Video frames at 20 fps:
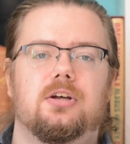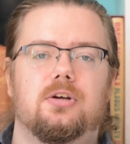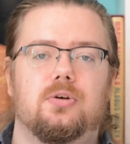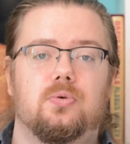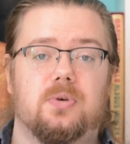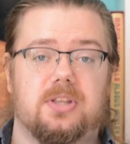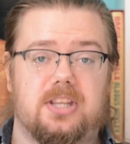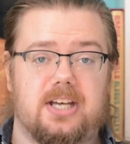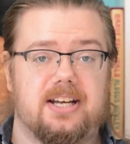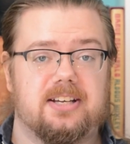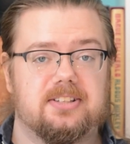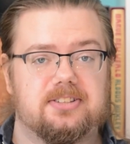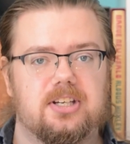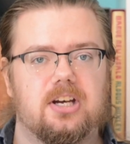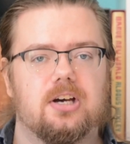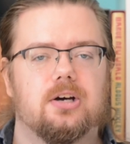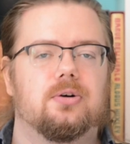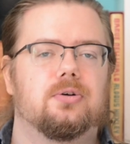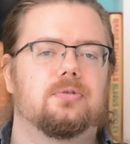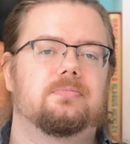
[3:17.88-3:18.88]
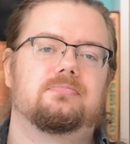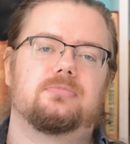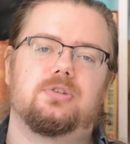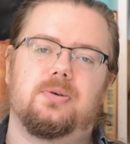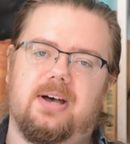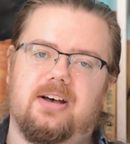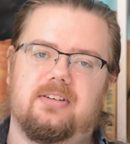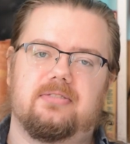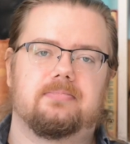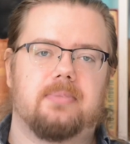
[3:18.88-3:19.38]
With ISO, you
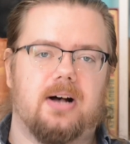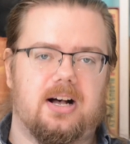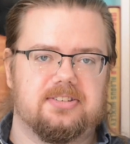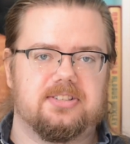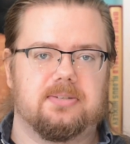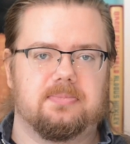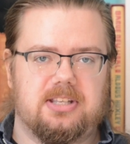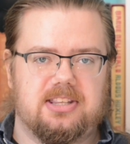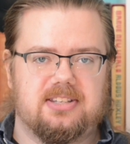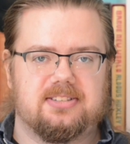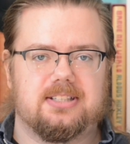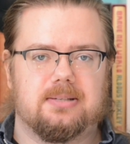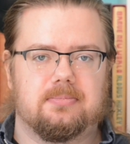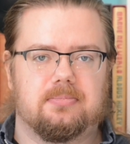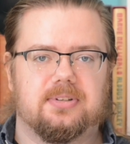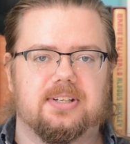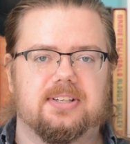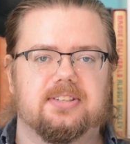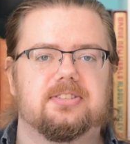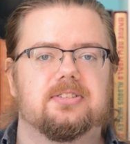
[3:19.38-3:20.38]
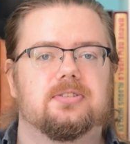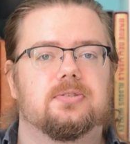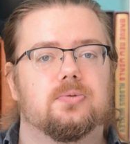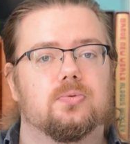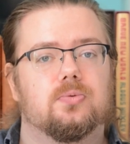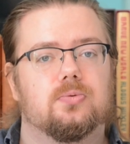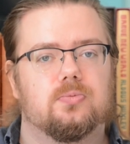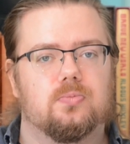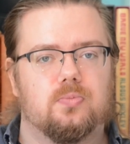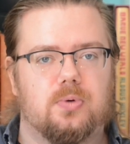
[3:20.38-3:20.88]
have possibly the simplest.
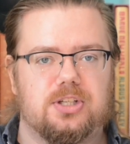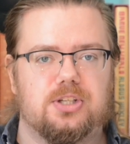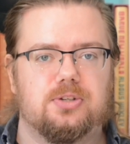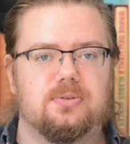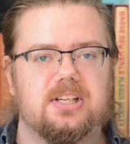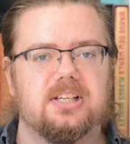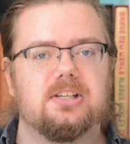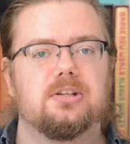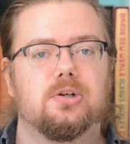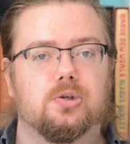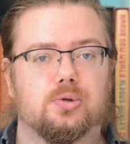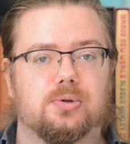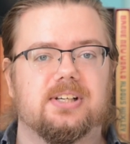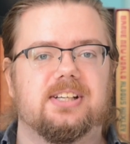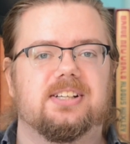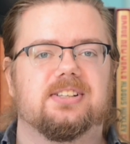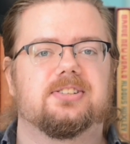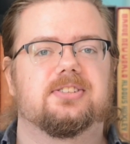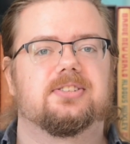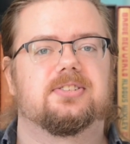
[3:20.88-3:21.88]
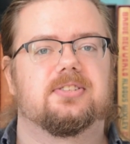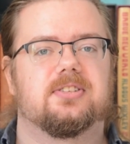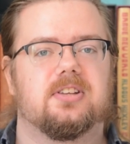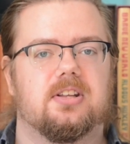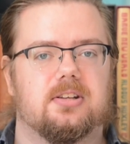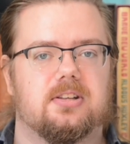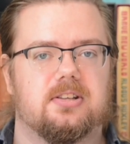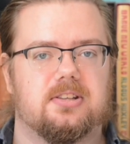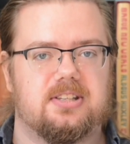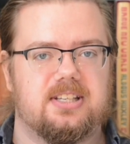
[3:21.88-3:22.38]
When you increase
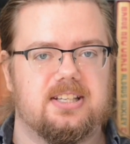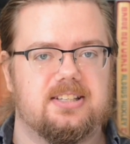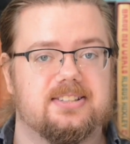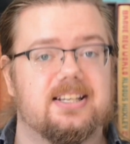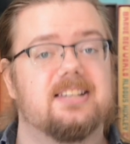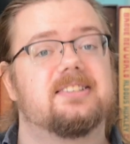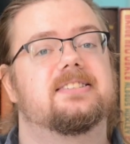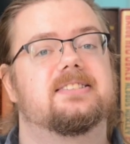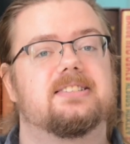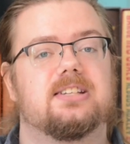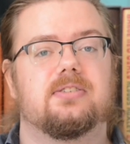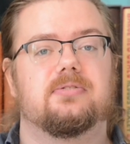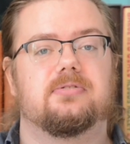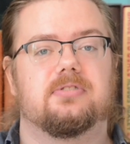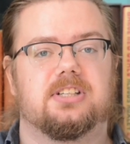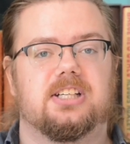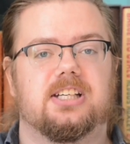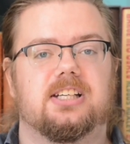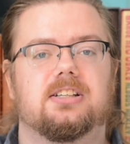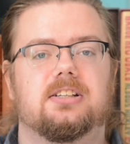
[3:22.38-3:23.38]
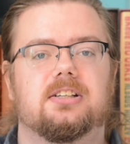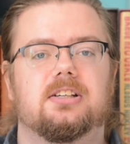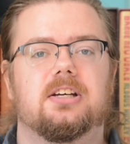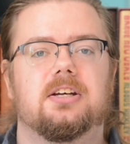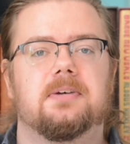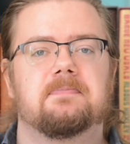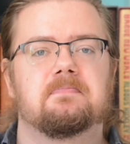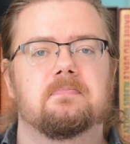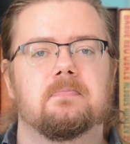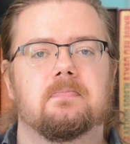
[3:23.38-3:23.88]
the sensitivity,
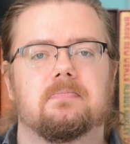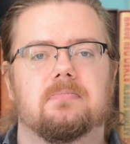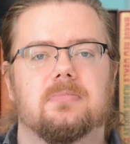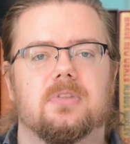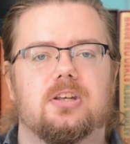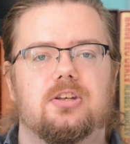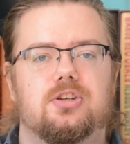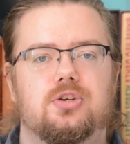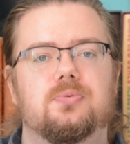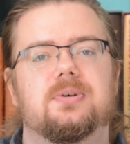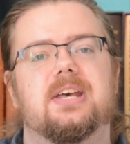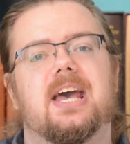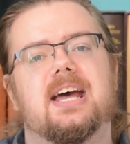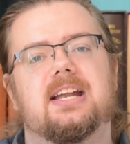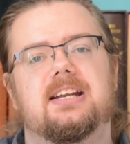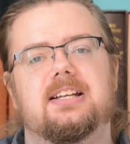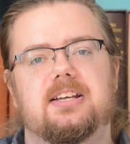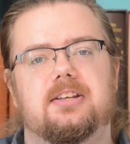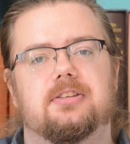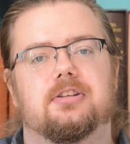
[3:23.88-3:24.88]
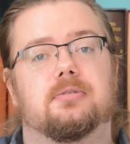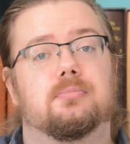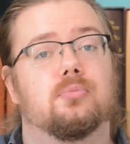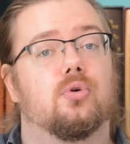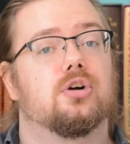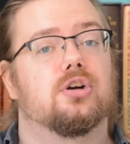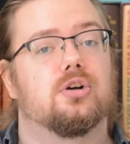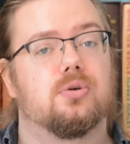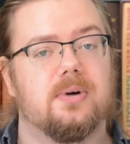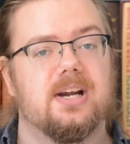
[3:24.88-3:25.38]
you get either
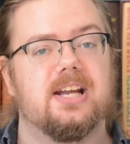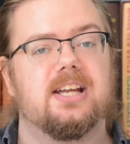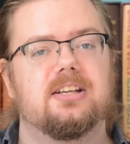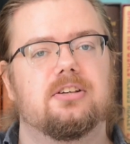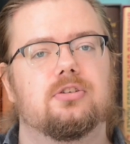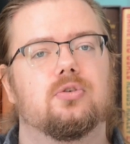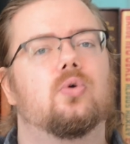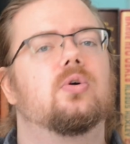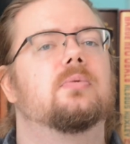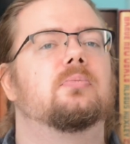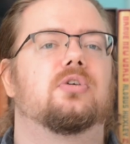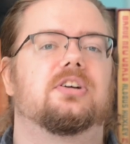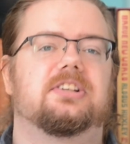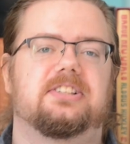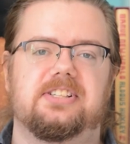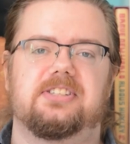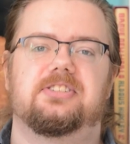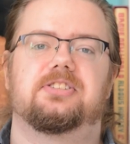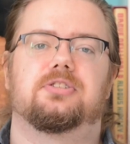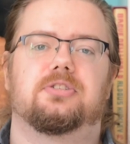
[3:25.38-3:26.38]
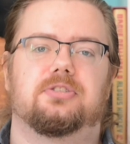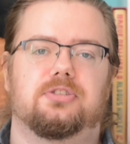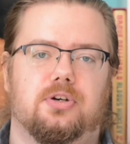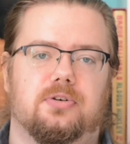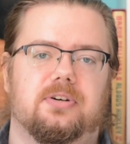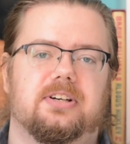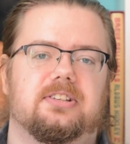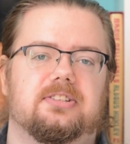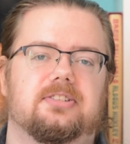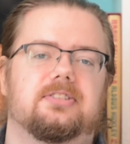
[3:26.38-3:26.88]
more grain or more digital
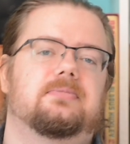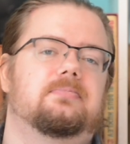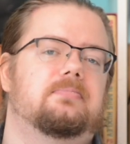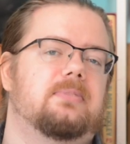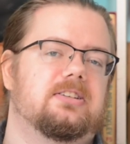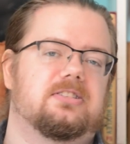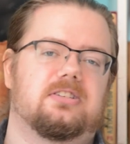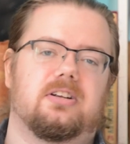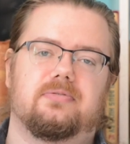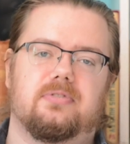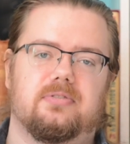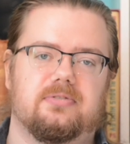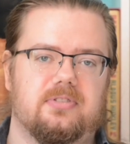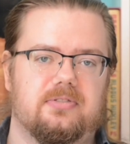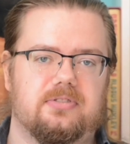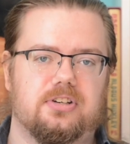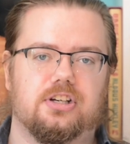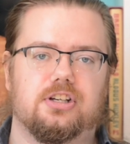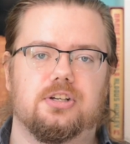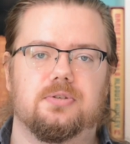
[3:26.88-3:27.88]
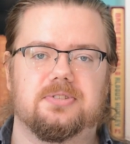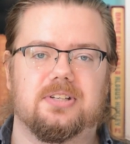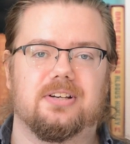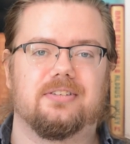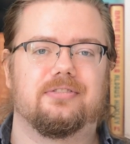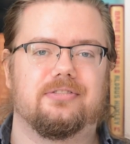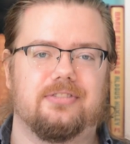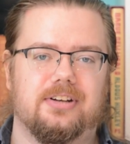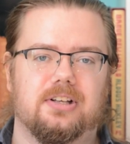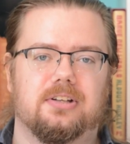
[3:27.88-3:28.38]
noise based off of if you're using
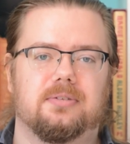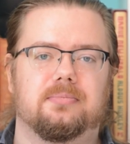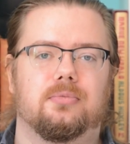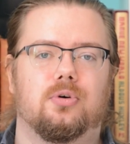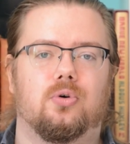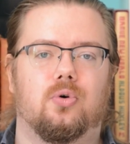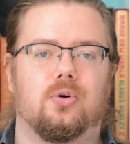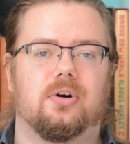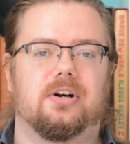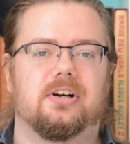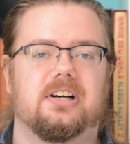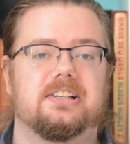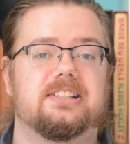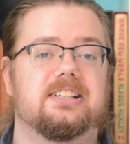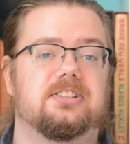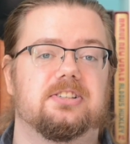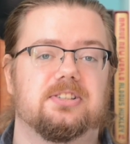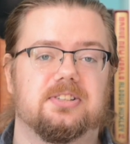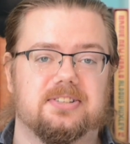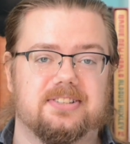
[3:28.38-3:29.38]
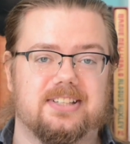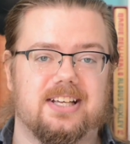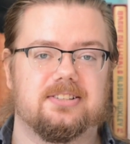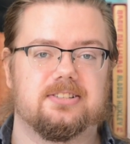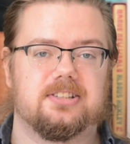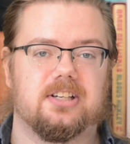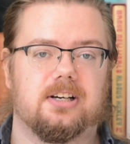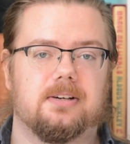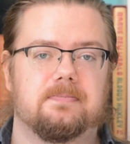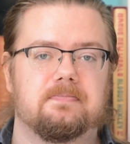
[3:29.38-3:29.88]
film or a digital
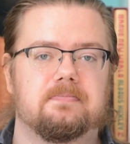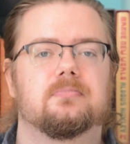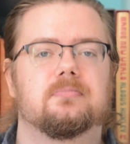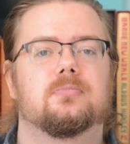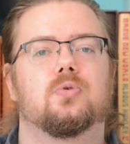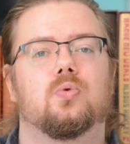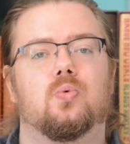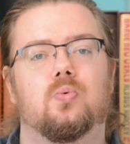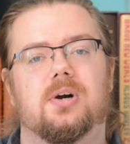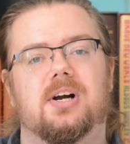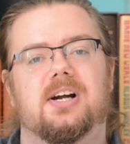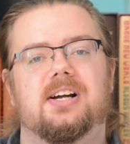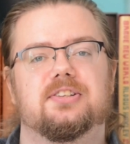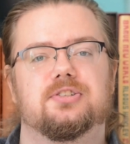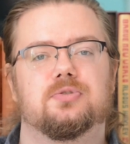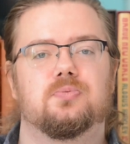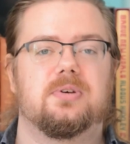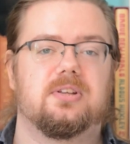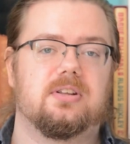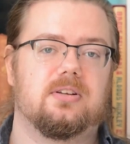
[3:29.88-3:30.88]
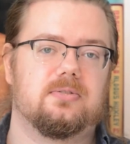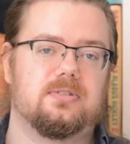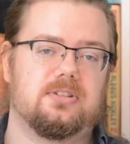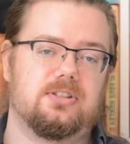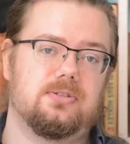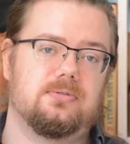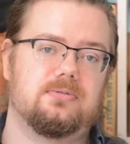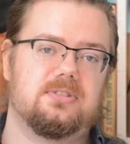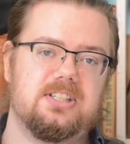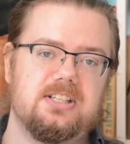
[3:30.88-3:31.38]
sensor. Whereas when
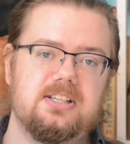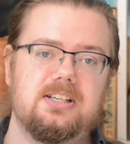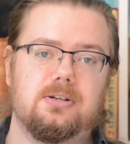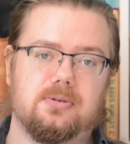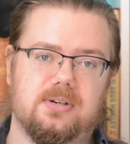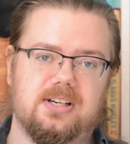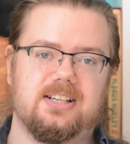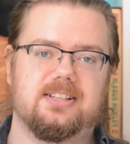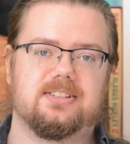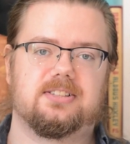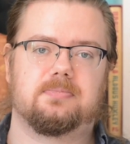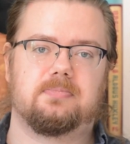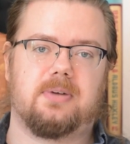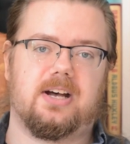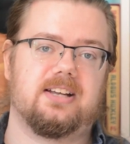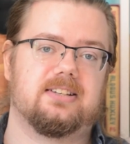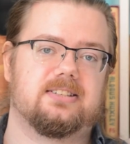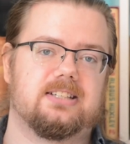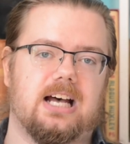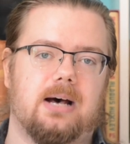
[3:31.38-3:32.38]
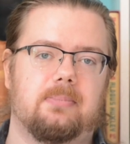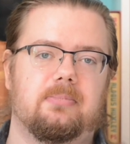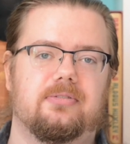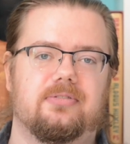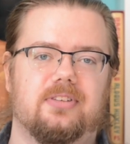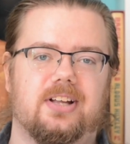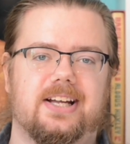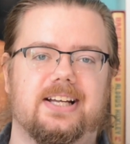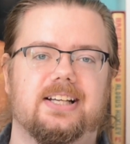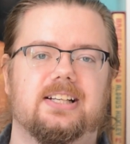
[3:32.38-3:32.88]
you decrease by a stop of
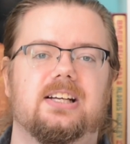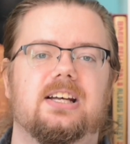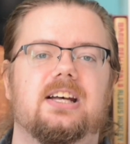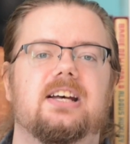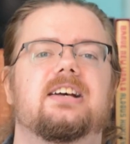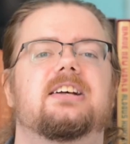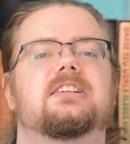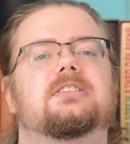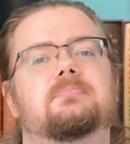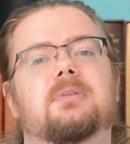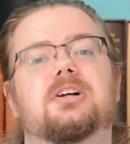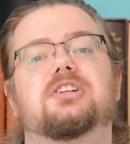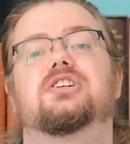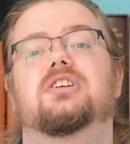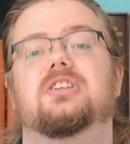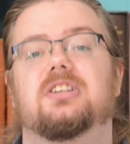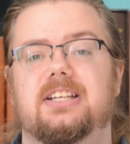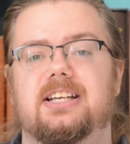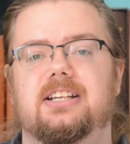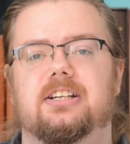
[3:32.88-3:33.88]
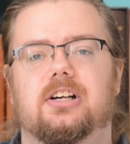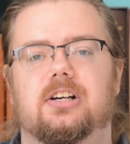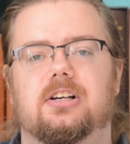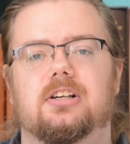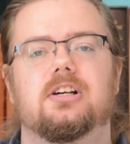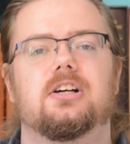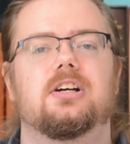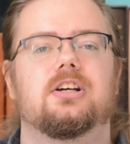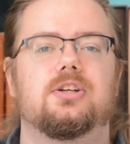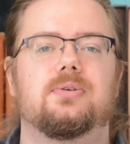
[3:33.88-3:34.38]
light, it's much cleaner.
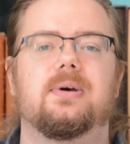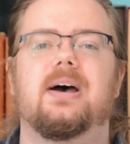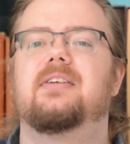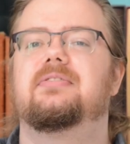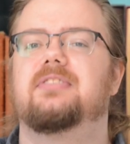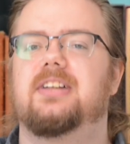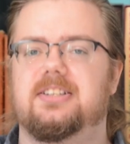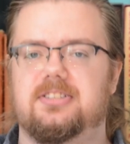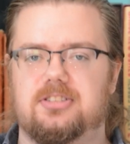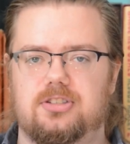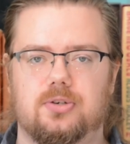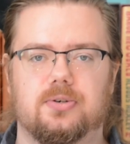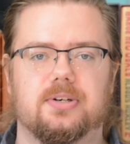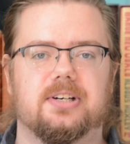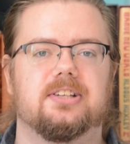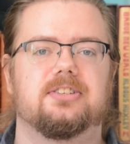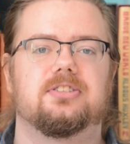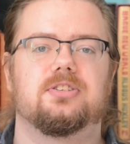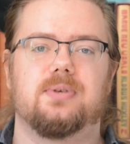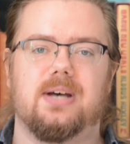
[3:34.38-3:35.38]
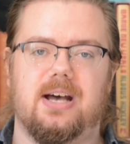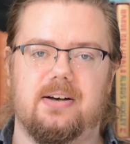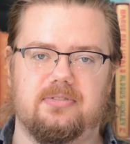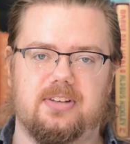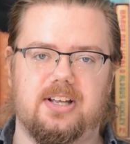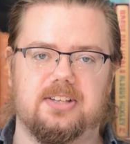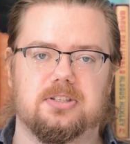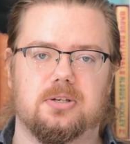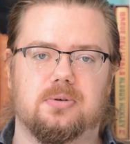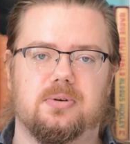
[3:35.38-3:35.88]
You have less noise, you have
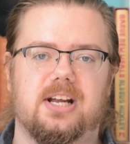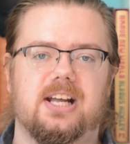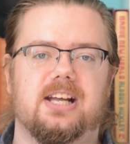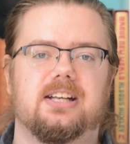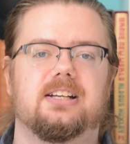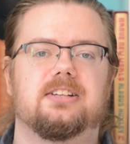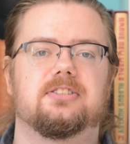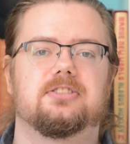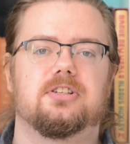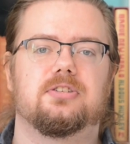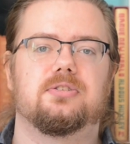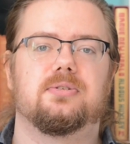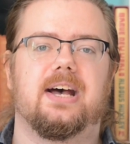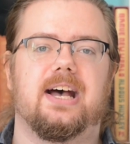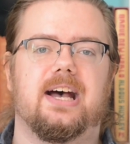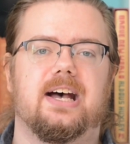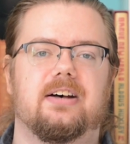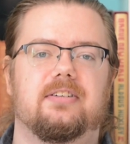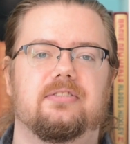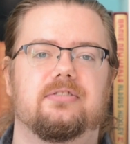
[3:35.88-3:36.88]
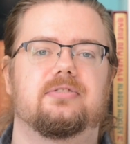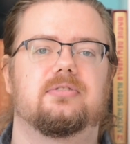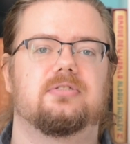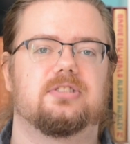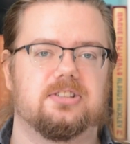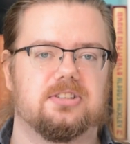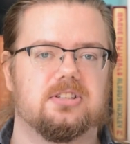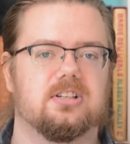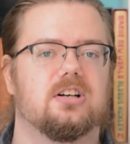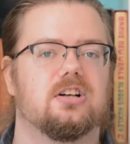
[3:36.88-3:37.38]
less grain, and so you have
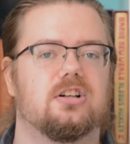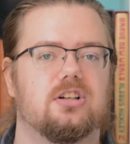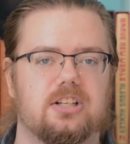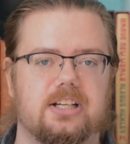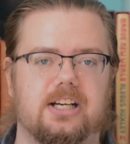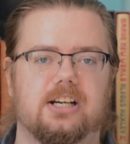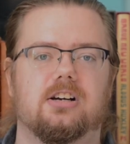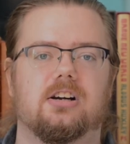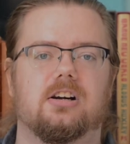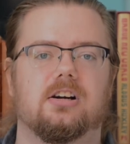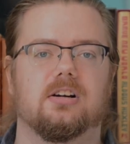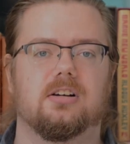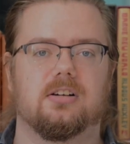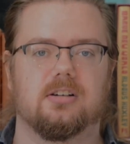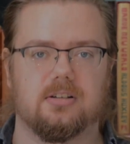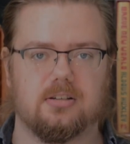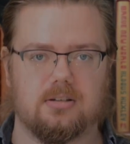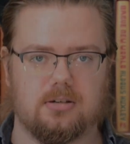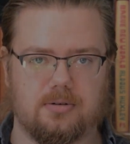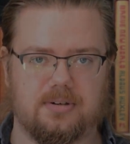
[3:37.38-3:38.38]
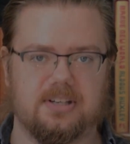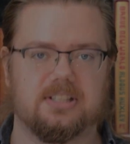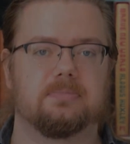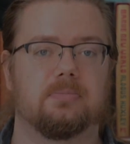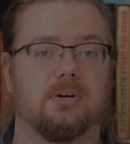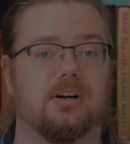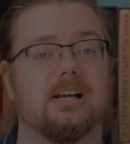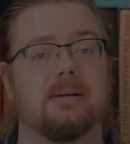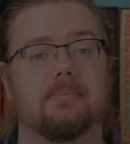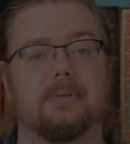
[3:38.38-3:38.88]
just a clear,
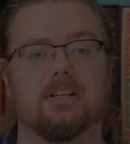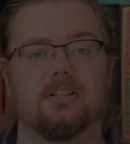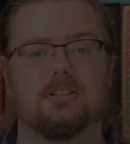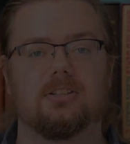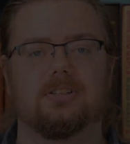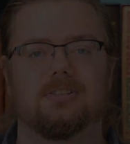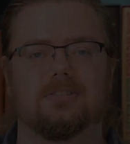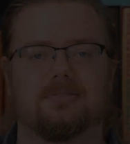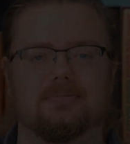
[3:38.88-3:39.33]
crisper image.